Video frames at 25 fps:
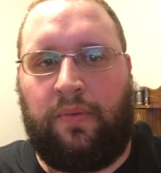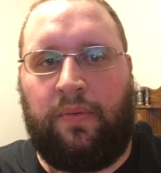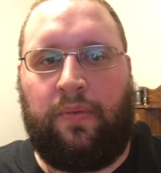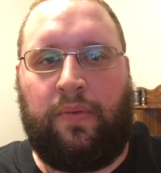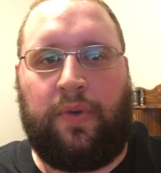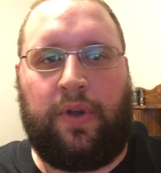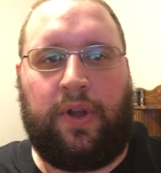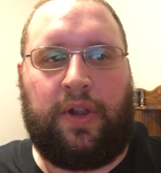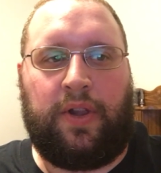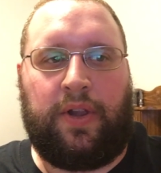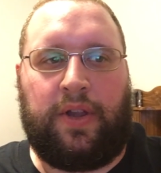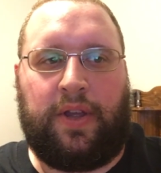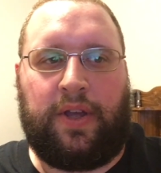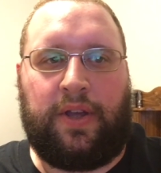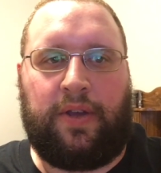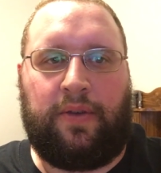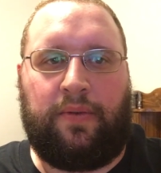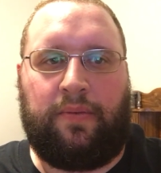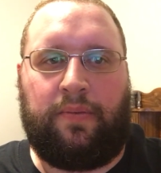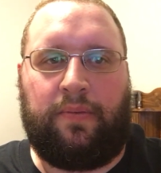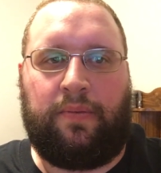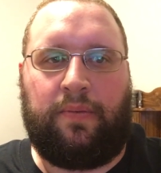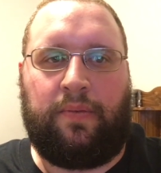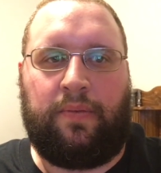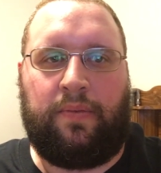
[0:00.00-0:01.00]

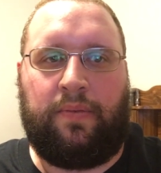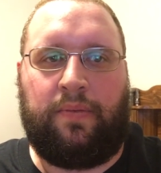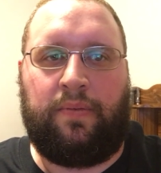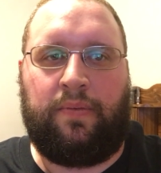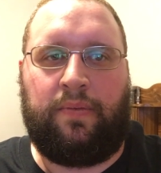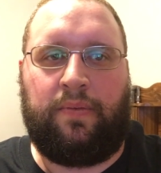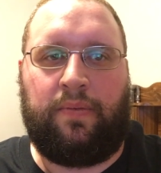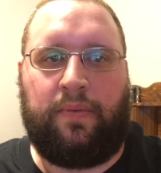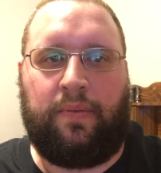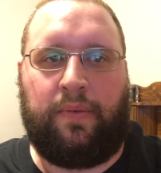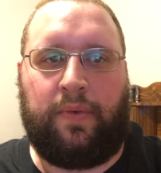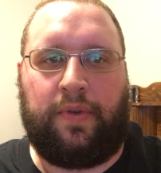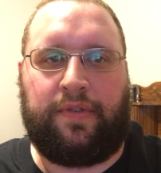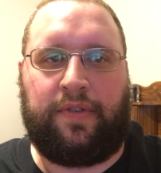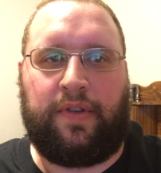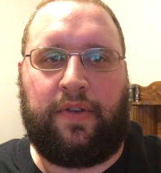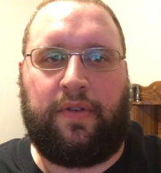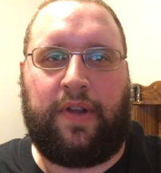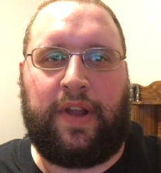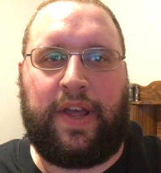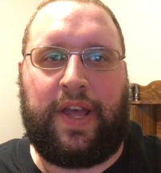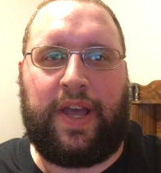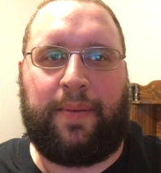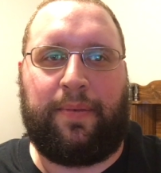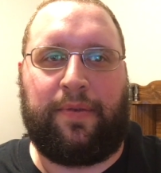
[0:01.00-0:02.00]
We'll see
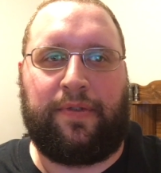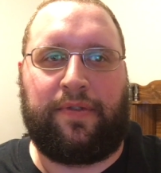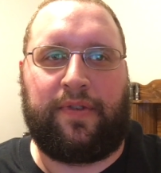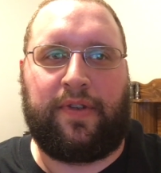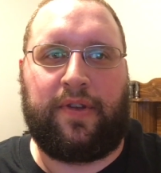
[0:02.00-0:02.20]
what happens.